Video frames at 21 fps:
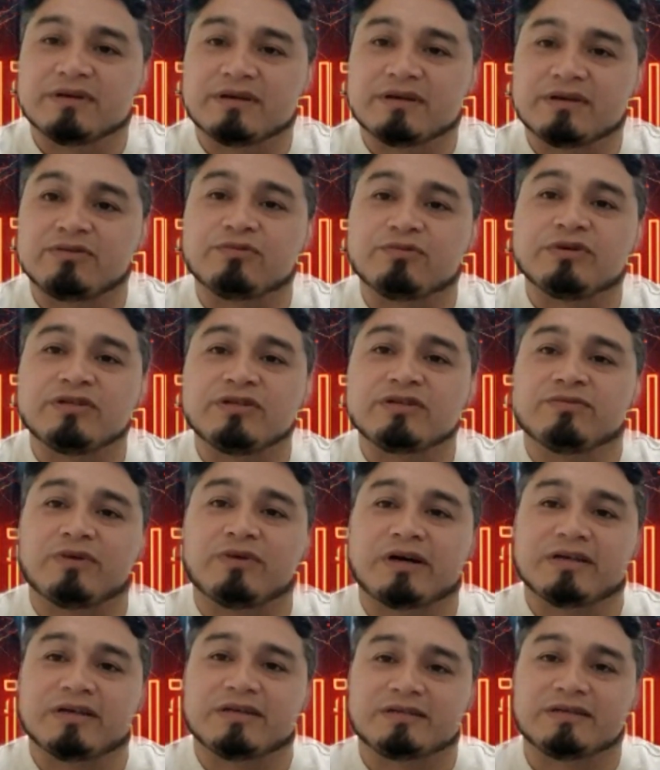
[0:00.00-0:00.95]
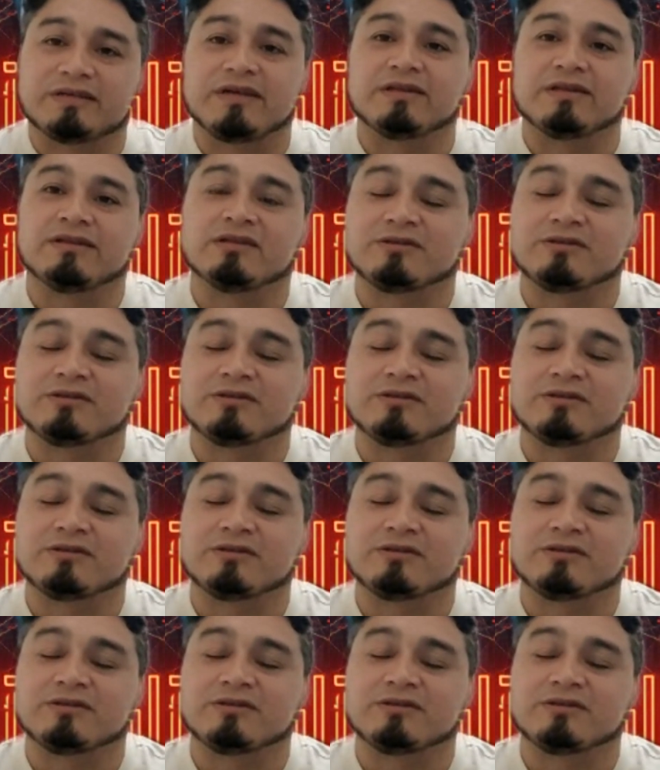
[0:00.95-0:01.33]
And the reason why I say this